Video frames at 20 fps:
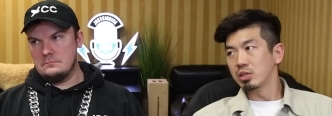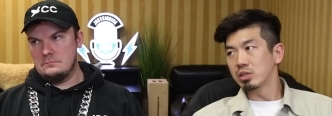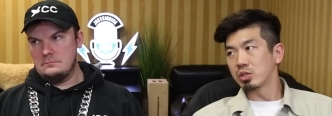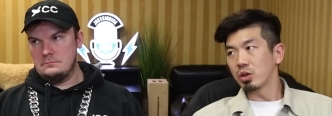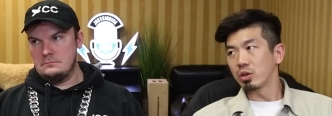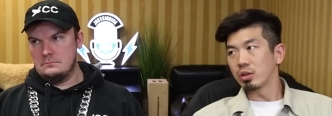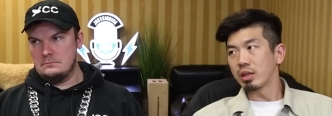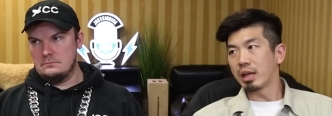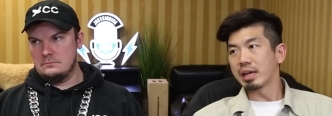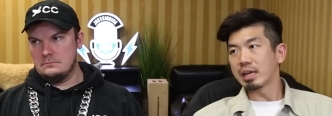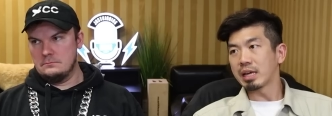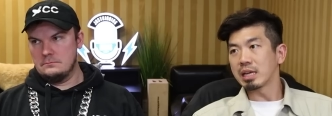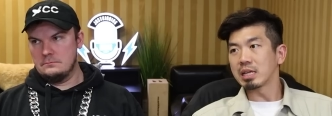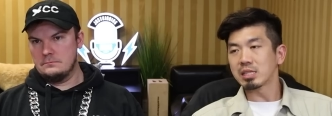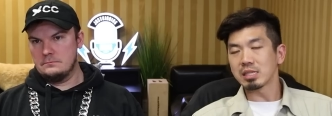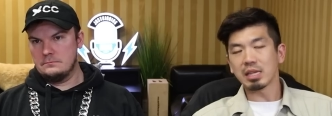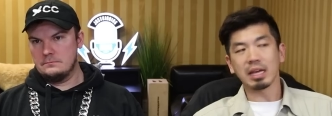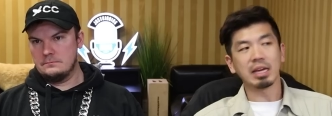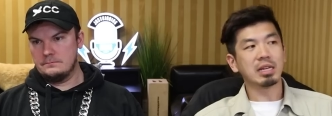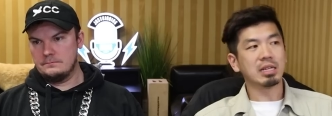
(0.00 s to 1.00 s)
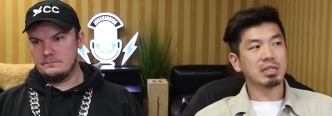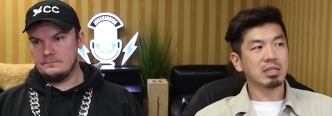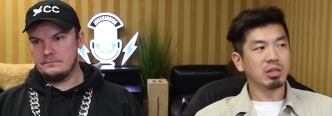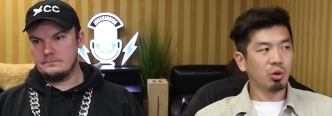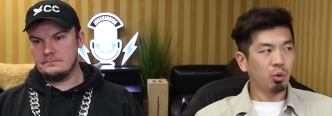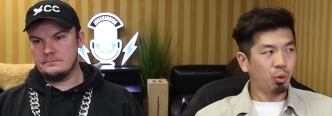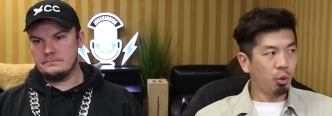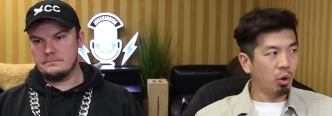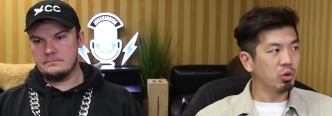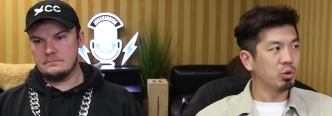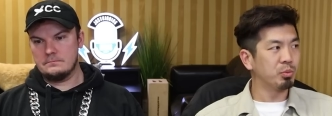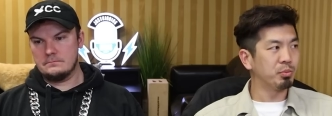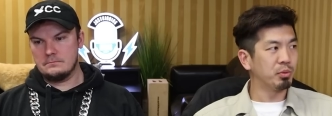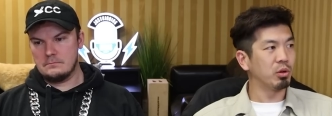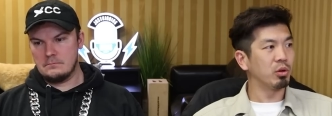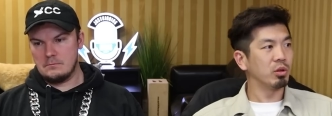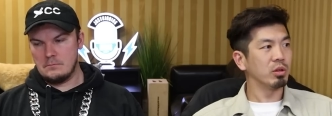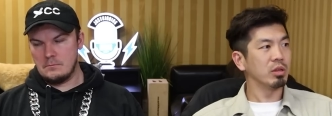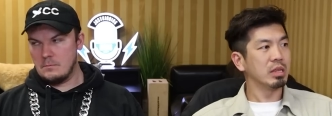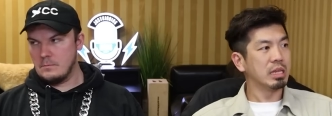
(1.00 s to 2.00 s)
Speaker 1: So like, it's like
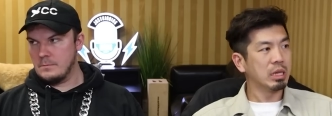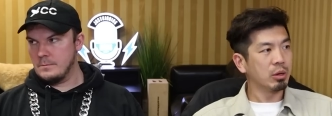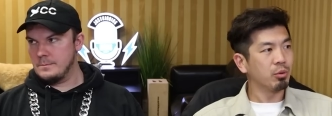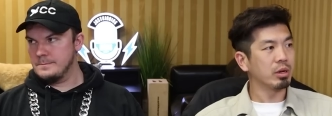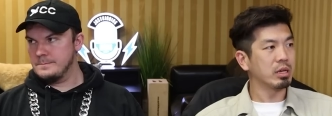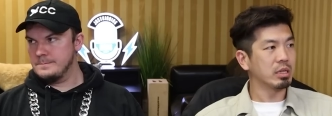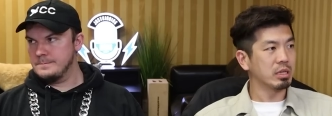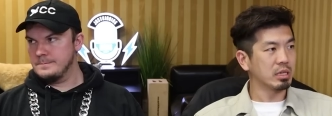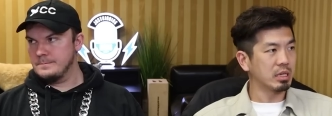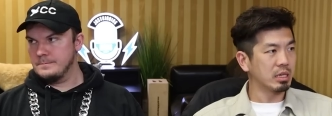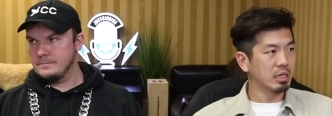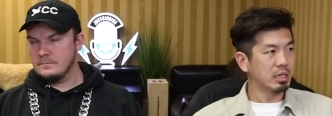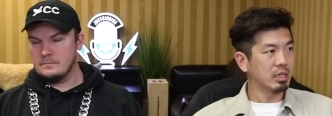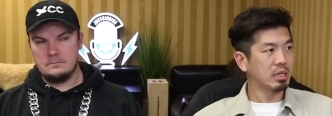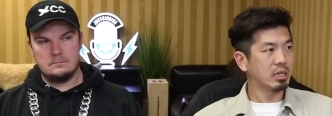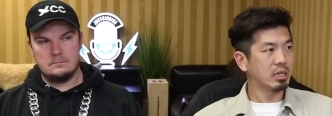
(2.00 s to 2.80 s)
quotable lyrically. Okay,